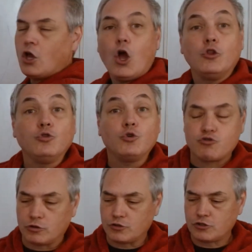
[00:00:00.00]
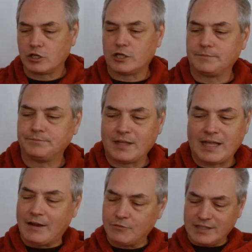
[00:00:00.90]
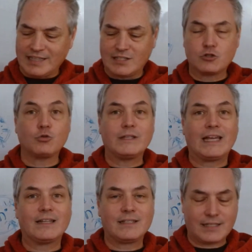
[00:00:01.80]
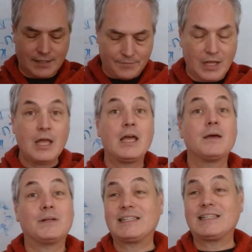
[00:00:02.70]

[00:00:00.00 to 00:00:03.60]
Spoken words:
a neutron star. Everything is so dense, but